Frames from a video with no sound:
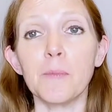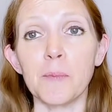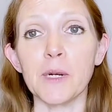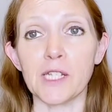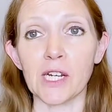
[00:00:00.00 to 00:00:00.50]

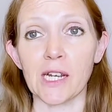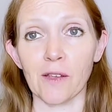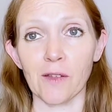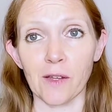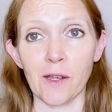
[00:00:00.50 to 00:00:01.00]

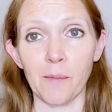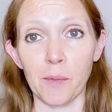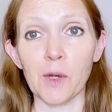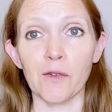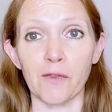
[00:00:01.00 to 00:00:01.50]
particularly
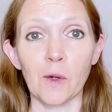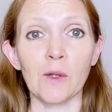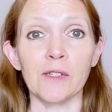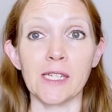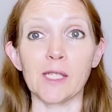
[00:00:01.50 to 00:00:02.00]

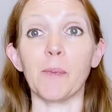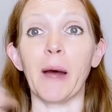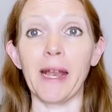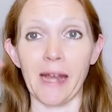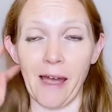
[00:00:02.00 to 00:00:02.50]
beautiful
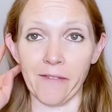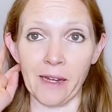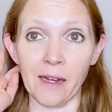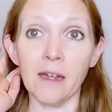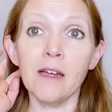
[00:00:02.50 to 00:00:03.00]
despite
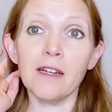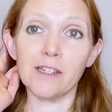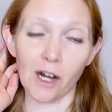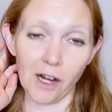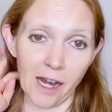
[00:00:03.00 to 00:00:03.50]
having
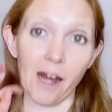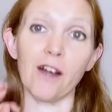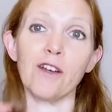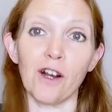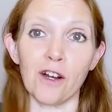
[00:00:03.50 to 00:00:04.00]
dark
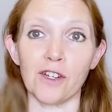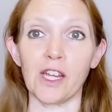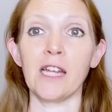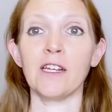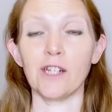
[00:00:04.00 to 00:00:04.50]
hair, darker
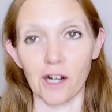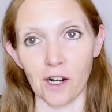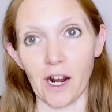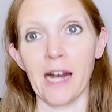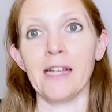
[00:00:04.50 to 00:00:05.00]
skin,
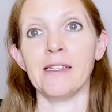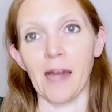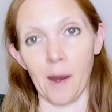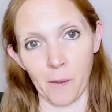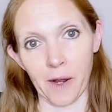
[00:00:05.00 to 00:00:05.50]
darker eyes,
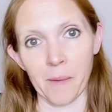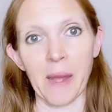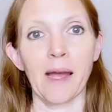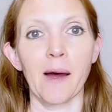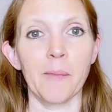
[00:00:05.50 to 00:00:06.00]
not wearing
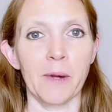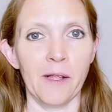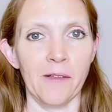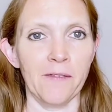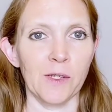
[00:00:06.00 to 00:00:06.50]
makeup,
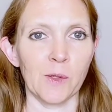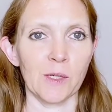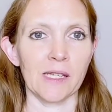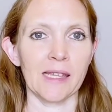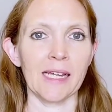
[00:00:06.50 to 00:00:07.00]
all of these
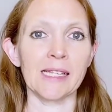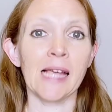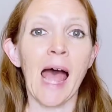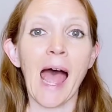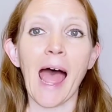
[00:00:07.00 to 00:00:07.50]
sorts of things.
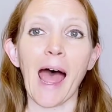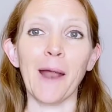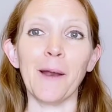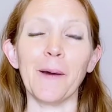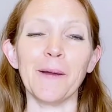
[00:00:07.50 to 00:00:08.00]

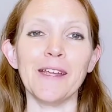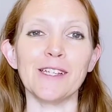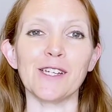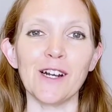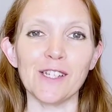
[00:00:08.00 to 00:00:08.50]
And
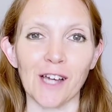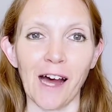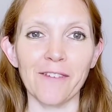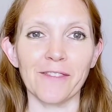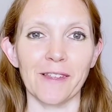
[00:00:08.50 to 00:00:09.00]
he starts
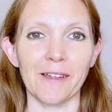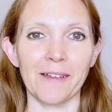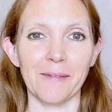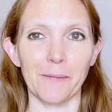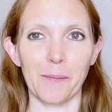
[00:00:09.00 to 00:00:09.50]
off
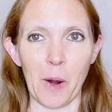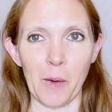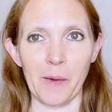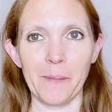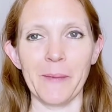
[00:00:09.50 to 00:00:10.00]
the
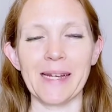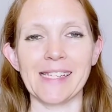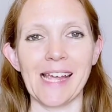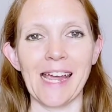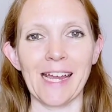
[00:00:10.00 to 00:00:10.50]
poem by
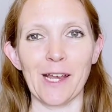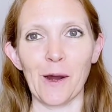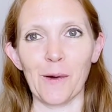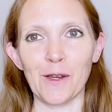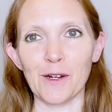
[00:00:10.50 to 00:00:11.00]
saying,
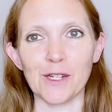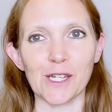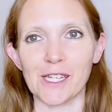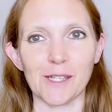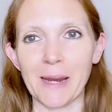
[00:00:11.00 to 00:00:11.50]
you're
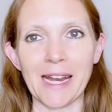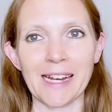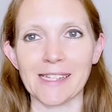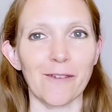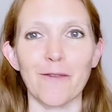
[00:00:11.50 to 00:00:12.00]
just as
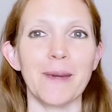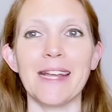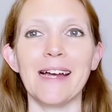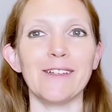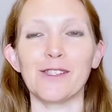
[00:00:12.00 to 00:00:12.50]
mean as
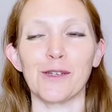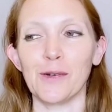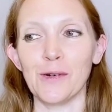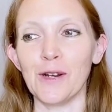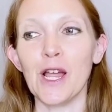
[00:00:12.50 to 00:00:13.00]
everybody else
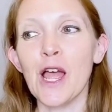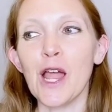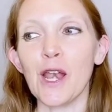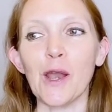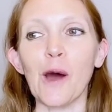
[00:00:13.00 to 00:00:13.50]
who
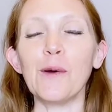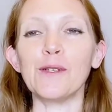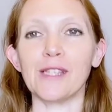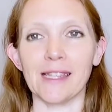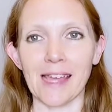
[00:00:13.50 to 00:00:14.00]

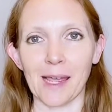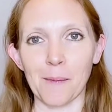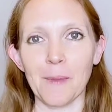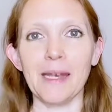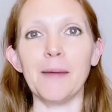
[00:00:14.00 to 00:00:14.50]
knows that they
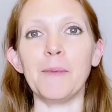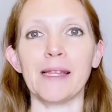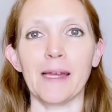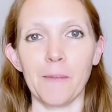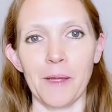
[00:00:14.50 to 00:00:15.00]
can
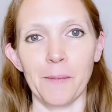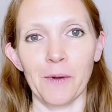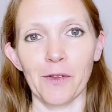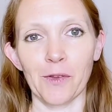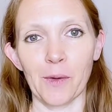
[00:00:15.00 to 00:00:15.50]
manipulate
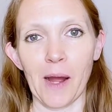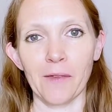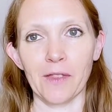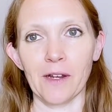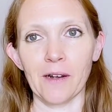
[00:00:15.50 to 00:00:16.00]
people
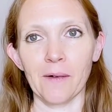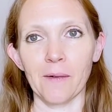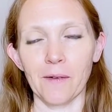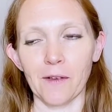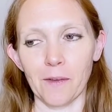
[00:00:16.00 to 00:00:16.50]
throughout
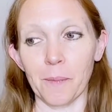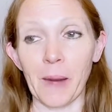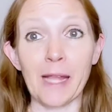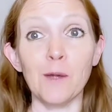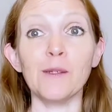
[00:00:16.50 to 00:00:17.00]
their
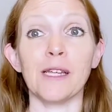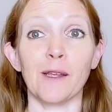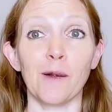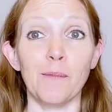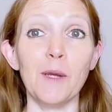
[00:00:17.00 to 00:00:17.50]
by using
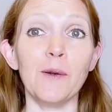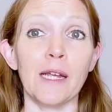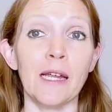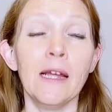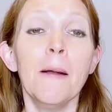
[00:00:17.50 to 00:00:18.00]
their
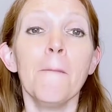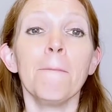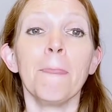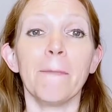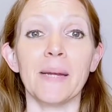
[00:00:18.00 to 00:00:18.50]
beauty
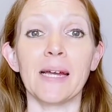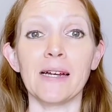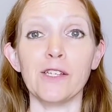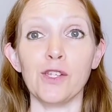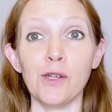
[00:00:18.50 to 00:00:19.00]

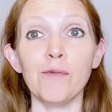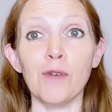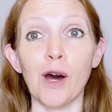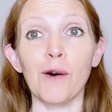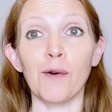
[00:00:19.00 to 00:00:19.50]
because you
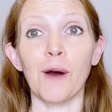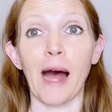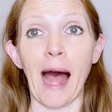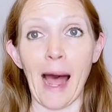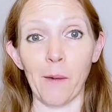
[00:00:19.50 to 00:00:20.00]
know
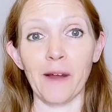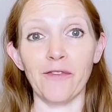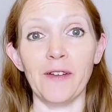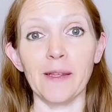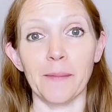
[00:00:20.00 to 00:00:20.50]
how I
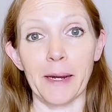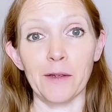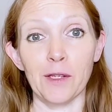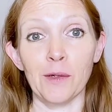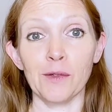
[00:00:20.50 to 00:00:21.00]
feel
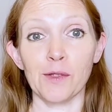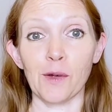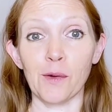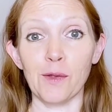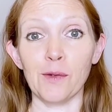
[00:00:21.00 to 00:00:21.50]
about you,
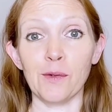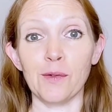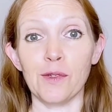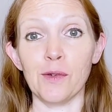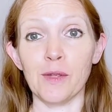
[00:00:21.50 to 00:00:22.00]
so you
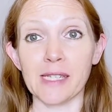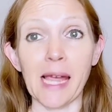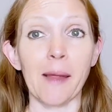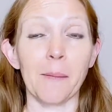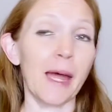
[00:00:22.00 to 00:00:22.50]
do the
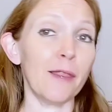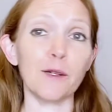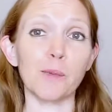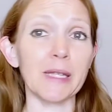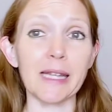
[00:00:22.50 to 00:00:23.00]
same. And
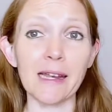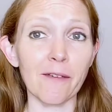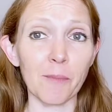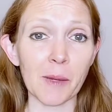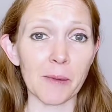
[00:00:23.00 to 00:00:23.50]
there's plenty
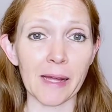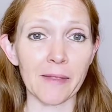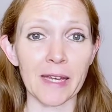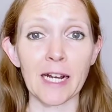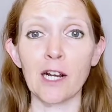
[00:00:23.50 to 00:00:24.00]
of people
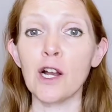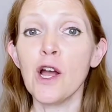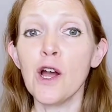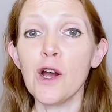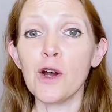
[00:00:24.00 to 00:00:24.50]
out there
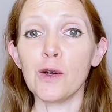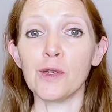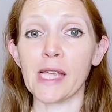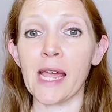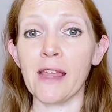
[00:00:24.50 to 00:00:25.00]

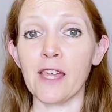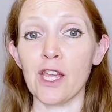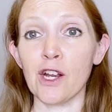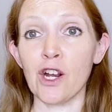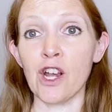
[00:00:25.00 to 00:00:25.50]
who say
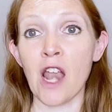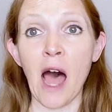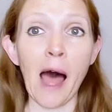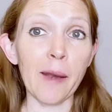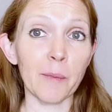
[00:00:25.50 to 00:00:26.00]
that you're
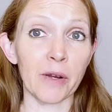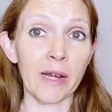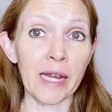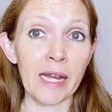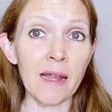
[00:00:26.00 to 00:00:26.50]
not
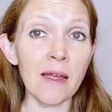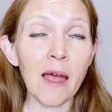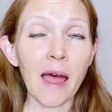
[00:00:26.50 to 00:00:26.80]
pretty.